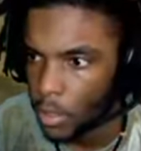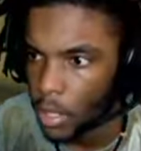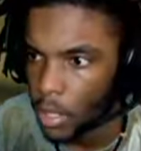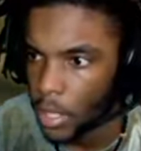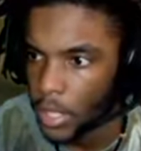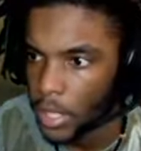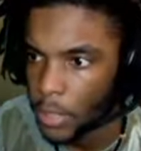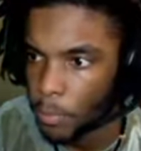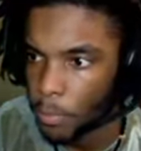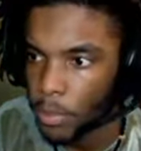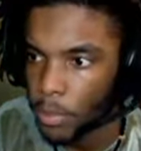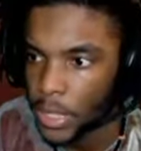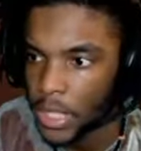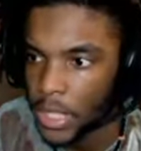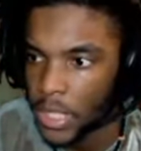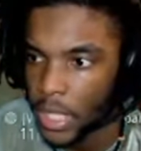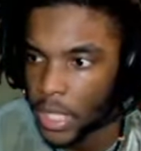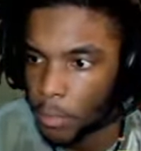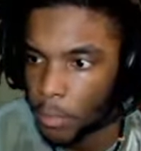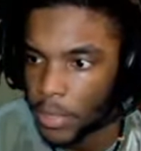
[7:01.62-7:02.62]
He's please
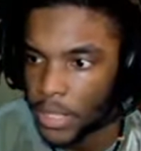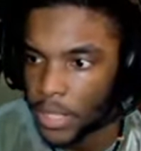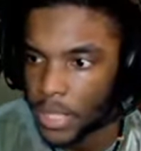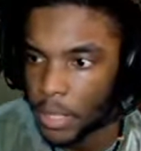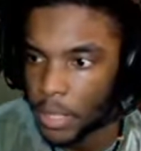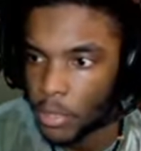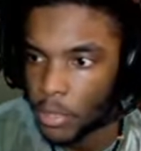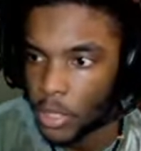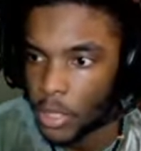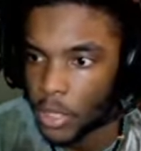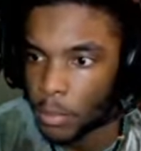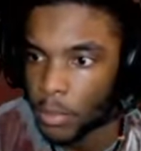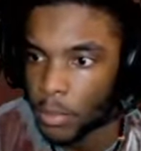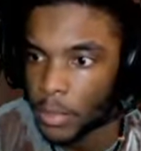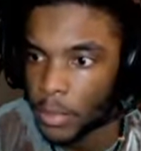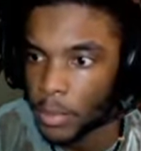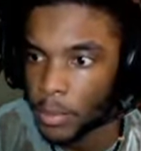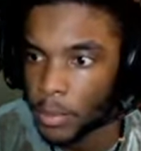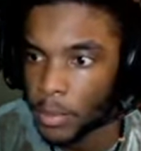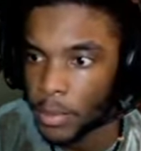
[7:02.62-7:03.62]
get him, please get him, Tristan, please,
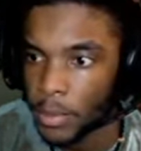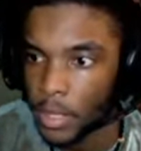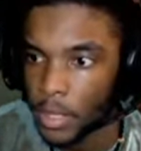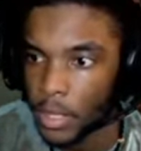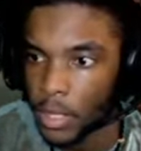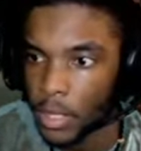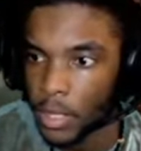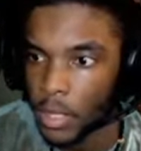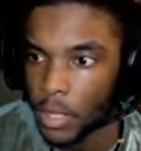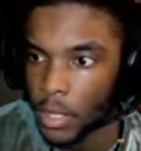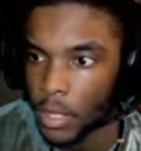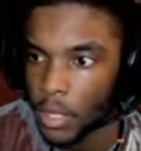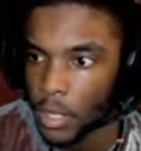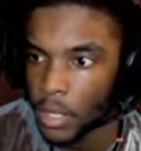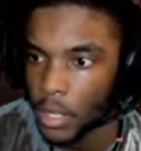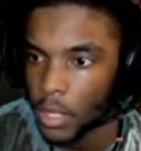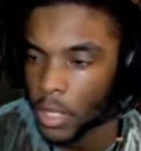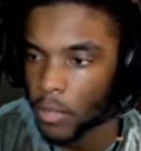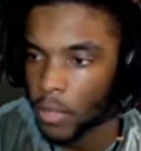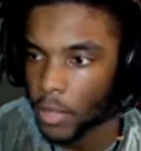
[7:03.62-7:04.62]
please, please.
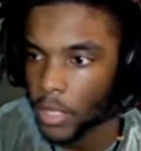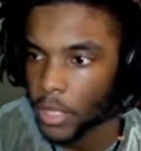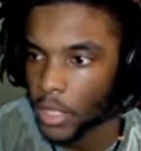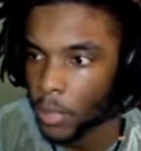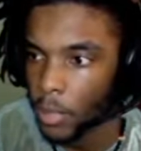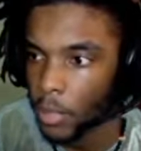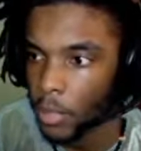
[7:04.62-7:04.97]
Never mind, he jumped out the